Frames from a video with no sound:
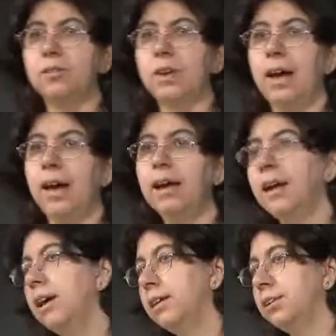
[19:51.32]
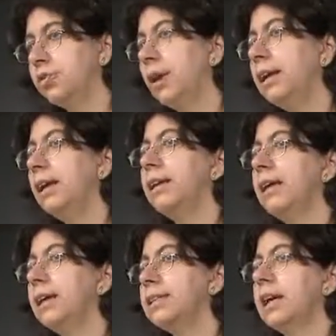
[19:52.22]
Okay, the training
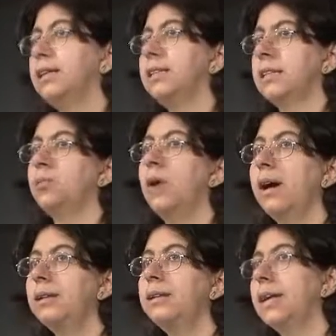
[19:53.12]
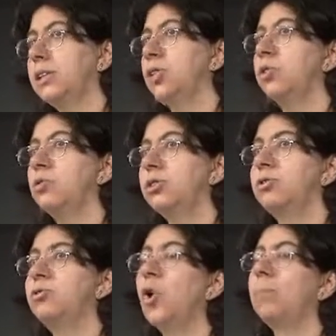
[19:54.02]
data set is the one that's
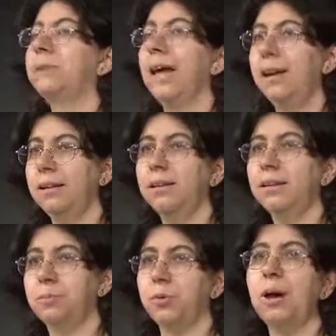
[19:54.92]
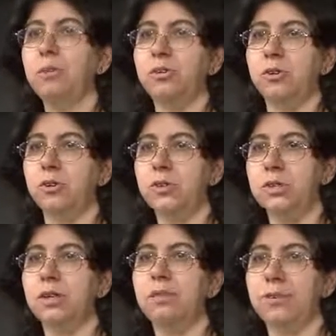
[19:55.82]
used to obtain the
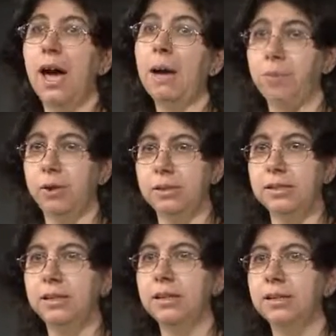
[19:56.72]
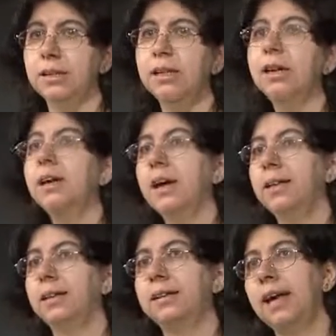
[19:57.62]
parameters of the hypothesis.
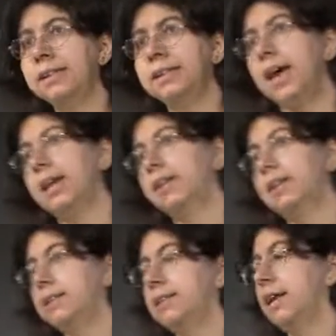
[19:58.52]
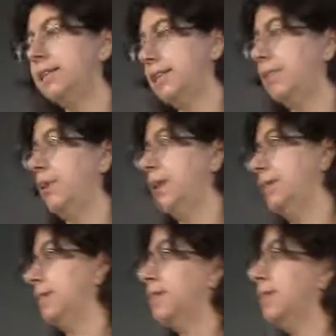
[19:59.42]
And the test set is a, test of, uh,
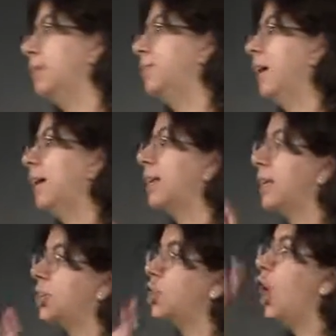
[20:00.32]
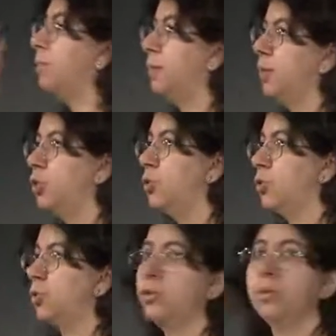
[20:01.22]
is a set of data that's not been
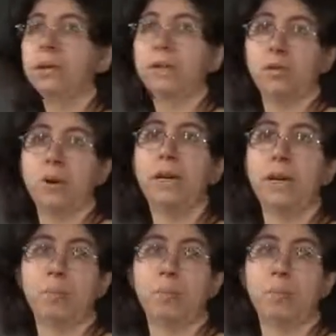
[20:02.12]
used during the training